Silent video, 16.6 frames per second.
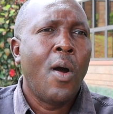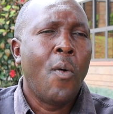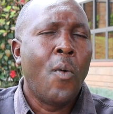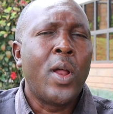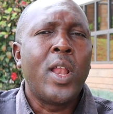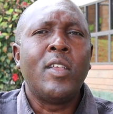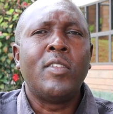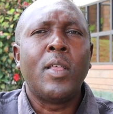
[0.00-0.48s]

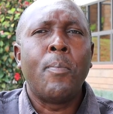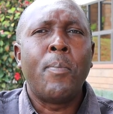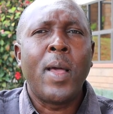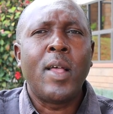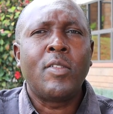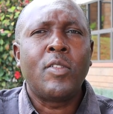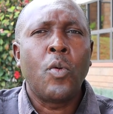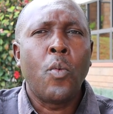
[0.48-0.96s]
what is the
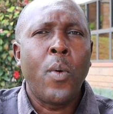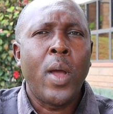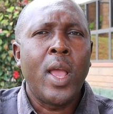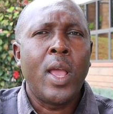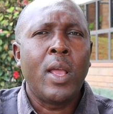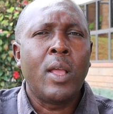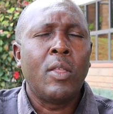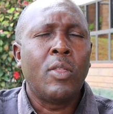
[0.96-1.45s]
best
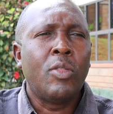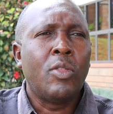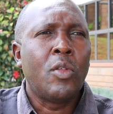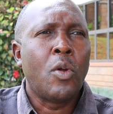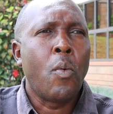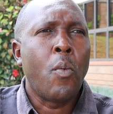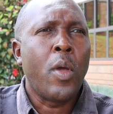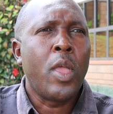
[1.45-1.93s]
way
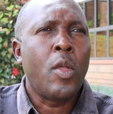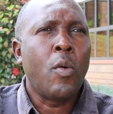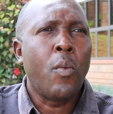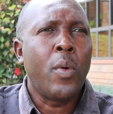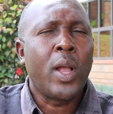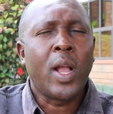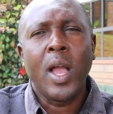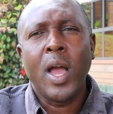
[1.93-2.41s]
through
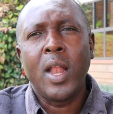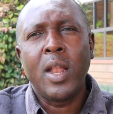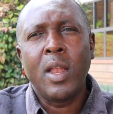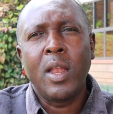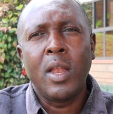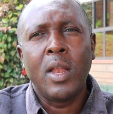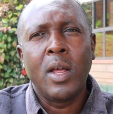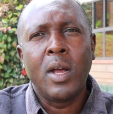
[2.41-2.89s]
which we
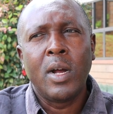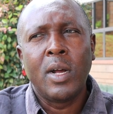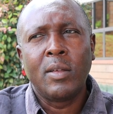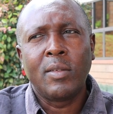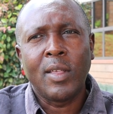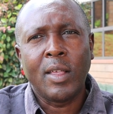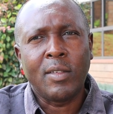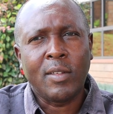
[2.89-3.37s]
can
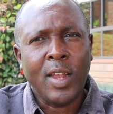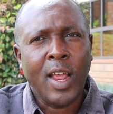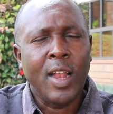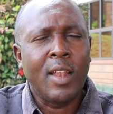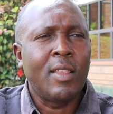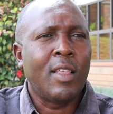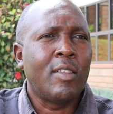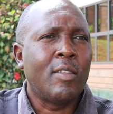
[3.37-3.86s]

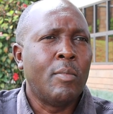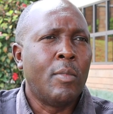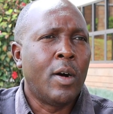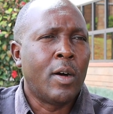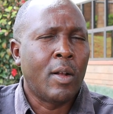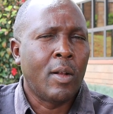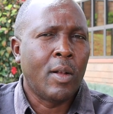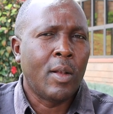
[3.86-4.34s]
sustain this
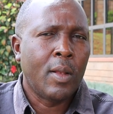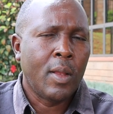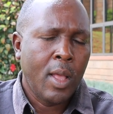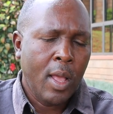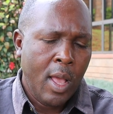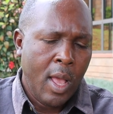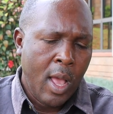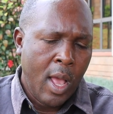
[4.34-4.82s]
model?
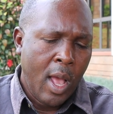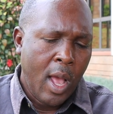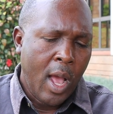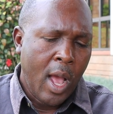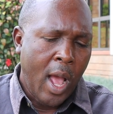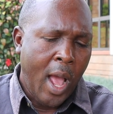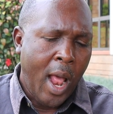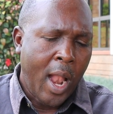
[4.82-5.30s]

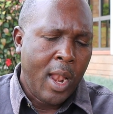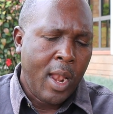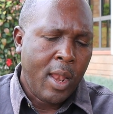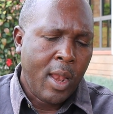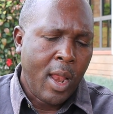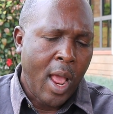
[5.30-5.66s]
And